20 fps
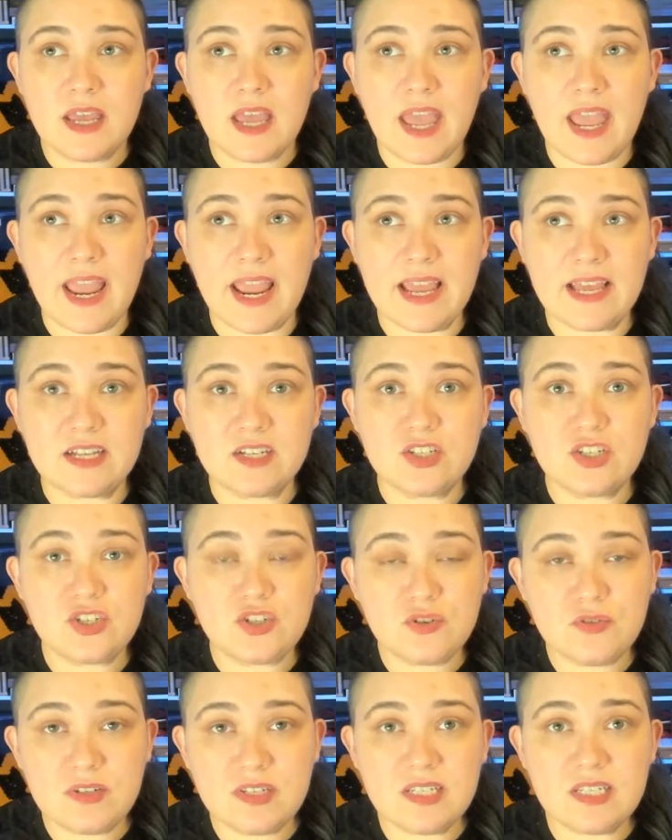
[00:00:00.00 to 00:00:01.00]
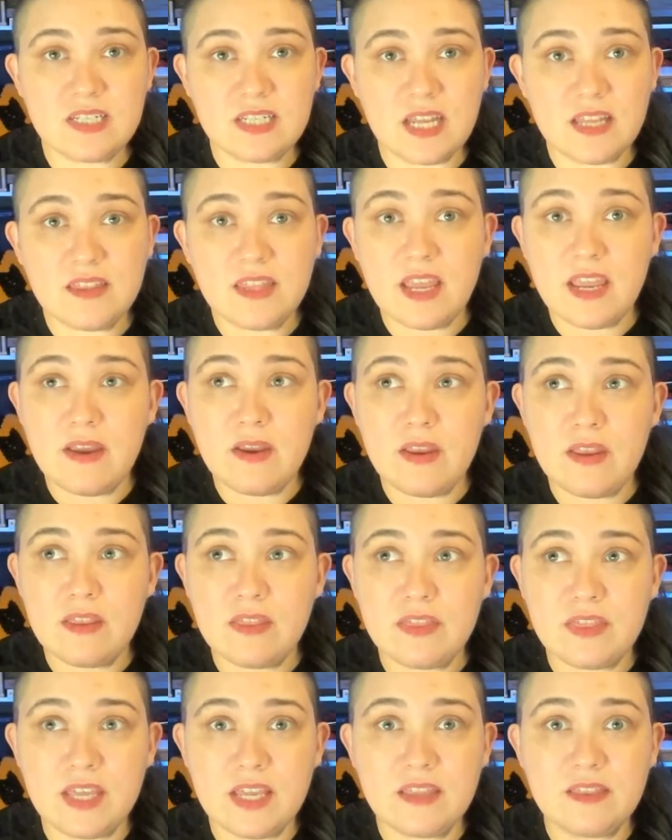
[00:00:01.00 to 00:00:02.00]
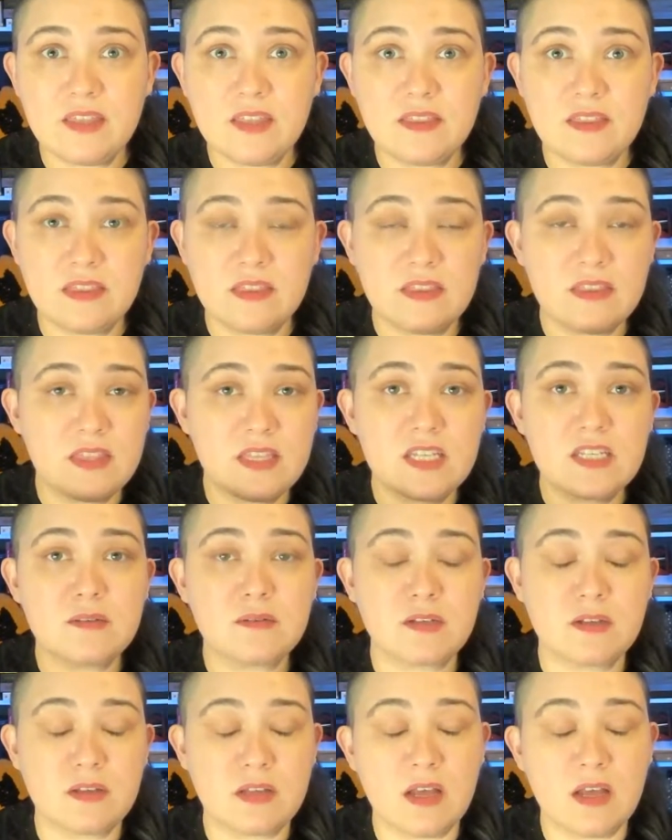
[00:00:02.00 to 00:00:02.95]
And students said they think that this